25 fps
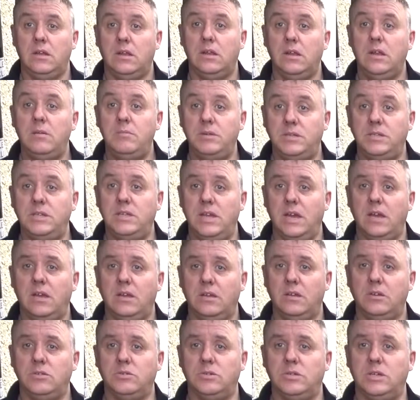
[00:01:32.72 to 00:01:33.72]
Limited, yeah.
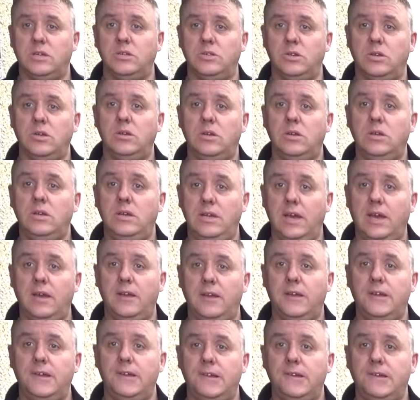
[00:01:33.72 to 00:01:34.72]
That's Limited? It. Yeah.
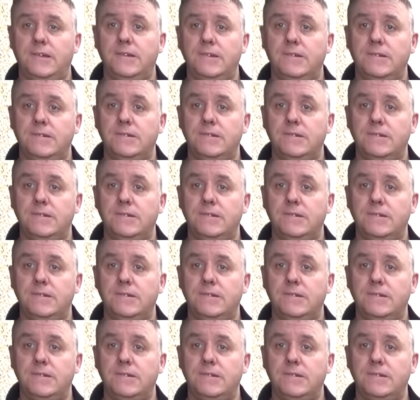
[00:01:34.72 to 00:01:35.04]
Okay.